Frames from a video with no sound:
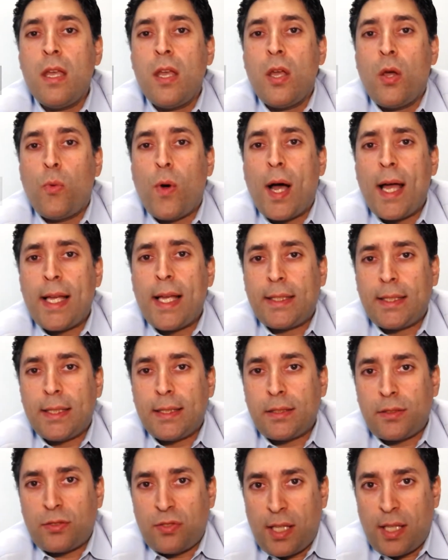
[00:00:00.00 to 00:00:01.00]
Why it
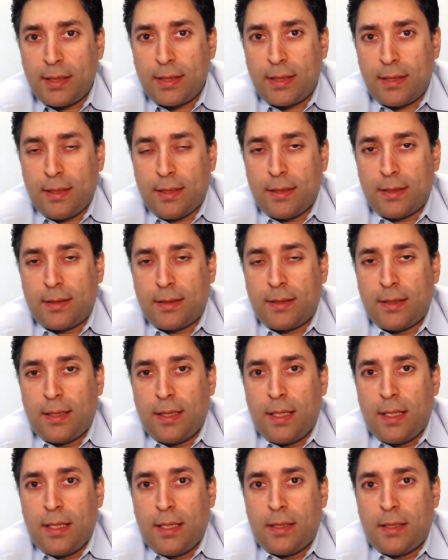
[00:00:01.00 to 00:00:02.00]
is trustless?
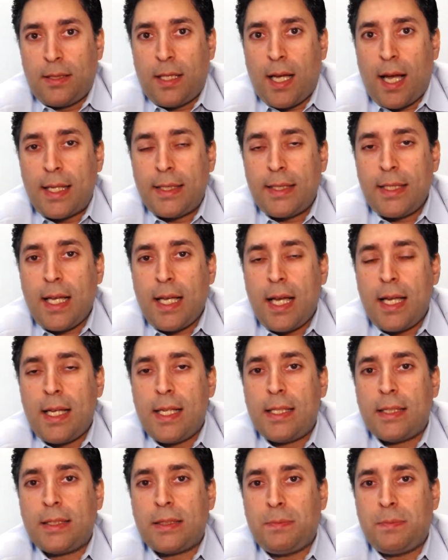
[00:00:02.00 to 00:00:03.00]
The idea
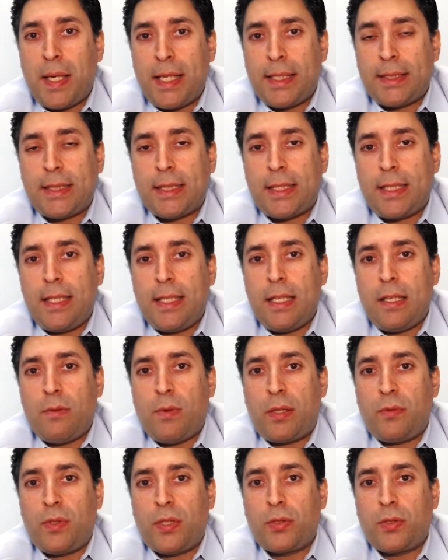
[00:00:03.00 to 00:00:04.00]
is basically
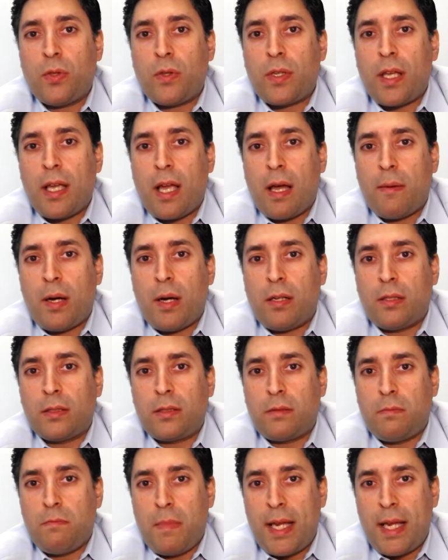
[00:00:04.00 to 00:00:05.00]
when we're talking about
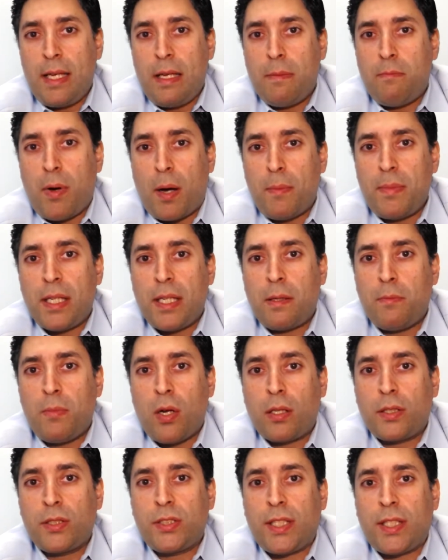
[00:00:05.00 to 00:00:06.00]
mainly public
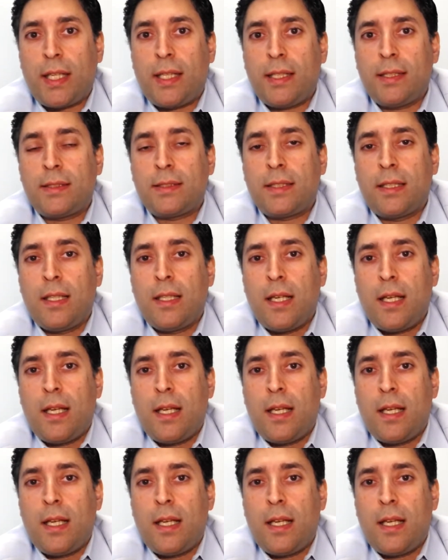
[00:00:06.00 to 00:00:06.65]
blockchains,